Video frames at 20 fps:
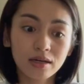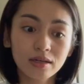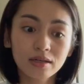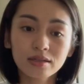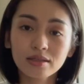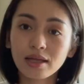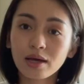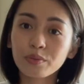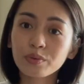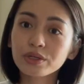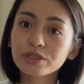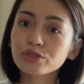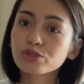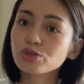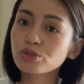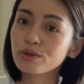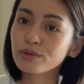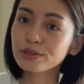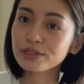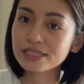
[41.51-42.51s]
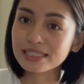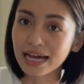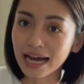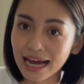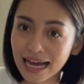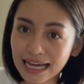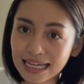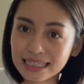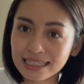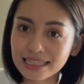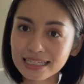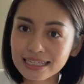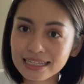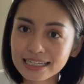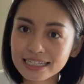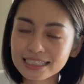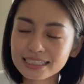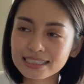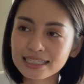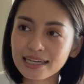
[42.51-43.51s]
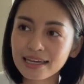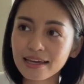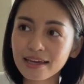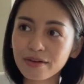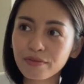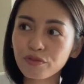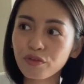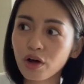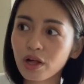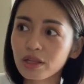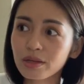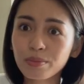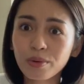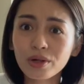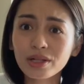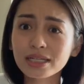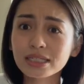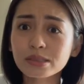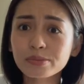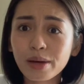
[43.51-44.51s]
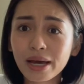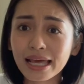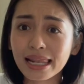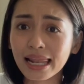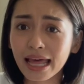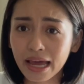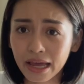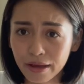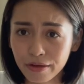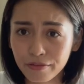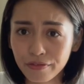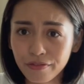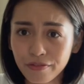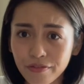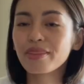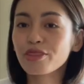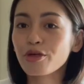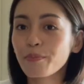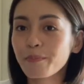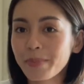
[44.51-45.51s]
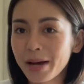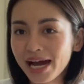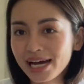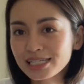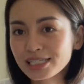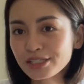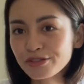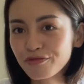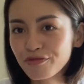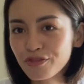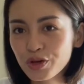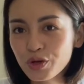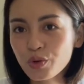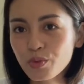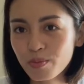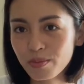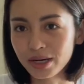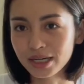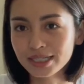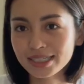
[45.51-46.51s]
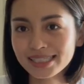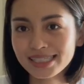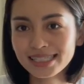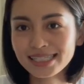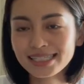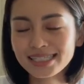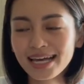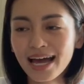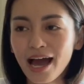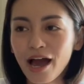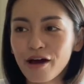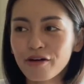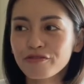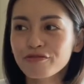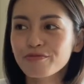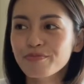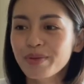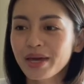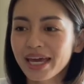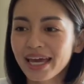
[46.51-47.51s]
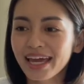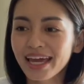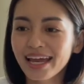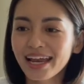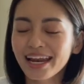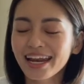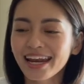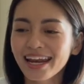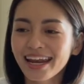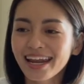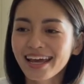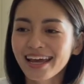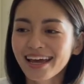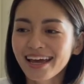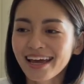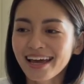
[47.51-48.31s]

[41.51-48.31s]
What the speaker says: That was so sad because volleyball is my life. The past few months have been